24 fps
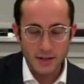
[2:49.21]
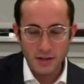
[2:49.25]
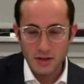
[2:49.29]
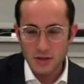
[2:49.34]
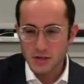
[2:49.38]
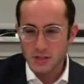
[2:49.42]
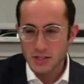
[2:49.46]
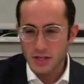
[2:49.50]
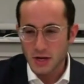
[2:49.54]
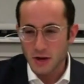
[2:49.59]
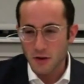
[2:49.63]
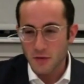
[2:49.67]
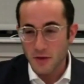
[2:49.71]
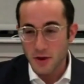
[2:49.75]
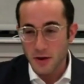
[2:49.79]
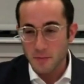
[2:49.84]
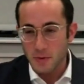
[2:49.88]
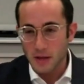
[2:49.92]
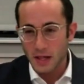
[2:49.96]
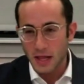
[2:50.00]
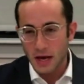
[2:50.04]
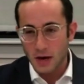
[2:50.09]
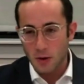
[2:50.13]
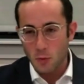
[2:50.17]
And you're sitting over there and
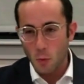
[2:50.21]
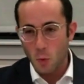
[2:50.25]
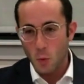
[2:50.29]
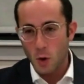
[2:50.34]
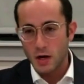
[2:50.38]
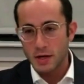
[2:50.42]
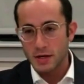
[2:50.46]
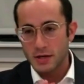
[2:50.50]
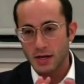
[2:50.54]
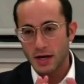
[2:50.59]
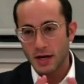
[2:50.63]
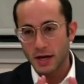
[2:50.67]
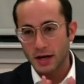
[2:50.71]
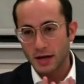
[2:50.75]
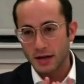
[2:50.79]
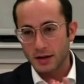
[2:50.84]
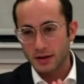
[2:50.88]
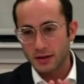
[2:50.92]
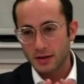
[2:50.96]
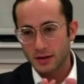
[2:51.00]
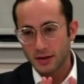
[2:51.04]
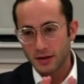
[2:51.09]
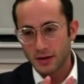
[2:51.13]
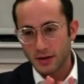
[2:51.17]
be like, one
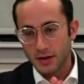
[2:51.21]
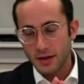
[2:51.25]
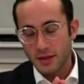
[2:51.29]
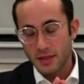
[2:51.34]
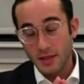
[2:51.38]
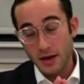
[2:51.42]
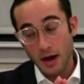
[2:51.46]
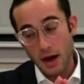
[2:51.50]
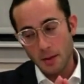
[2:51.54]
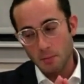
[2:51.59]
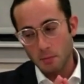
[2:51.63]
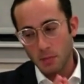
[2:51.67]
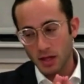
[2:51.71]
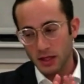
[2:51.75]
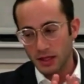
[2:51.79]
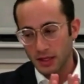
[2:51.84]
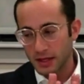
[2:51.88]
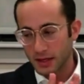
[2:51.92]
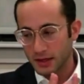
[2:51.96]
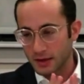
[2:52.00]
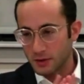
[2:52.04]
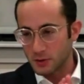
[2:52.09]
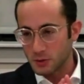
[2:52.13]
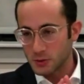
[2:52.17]
day, the
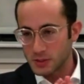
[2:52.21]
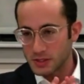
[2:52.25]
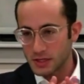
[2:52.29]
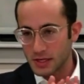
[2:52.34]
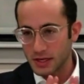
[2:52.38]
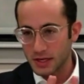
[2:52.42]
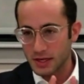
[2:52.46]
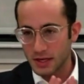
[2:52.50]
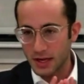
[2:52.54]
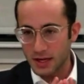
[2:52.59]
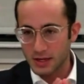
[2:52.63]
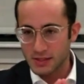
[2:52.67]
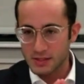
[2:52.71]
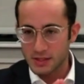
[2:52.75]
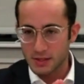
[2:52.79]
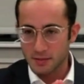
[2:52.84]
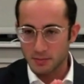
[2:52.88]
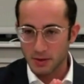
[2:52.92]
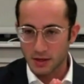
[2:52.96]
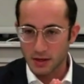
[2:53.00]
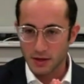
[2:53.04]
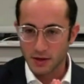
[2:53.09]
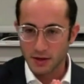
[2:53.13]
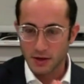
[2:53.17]
Amalek who's sitting next to
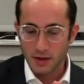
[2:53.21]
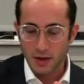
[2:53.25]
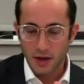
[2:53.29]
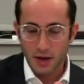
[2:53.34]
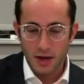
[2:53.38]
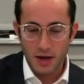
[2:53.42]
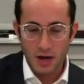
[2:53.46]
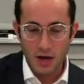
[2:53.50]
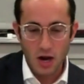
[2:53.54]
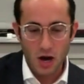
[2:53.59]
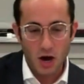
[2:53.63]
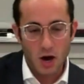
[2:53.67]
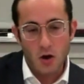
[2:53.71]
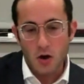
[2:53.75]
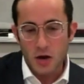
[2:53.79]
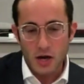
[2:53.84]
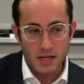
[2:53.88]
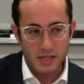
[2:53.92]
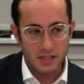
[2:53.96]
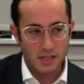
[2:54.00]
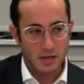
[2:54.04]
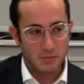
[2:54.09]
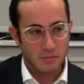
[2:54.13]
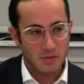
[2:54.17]
me, is
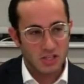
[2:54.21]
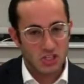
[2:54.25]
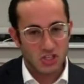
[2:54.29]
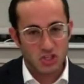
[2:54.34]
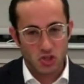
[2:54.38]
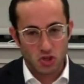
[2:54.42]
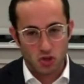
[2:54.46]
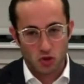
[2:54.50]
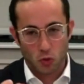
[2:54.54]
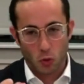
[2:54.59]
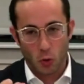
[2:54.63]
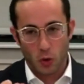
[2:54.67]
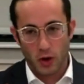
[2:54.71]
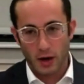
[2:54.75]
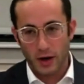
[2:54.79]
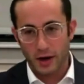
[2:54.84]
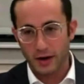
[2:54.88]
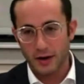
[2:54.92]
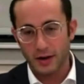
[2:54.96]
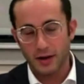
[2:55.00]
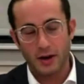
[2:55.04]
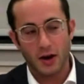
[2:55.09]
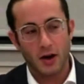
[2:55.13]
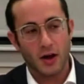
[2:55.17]
going to be
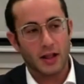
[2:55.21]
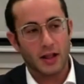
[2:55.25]
destroyed, and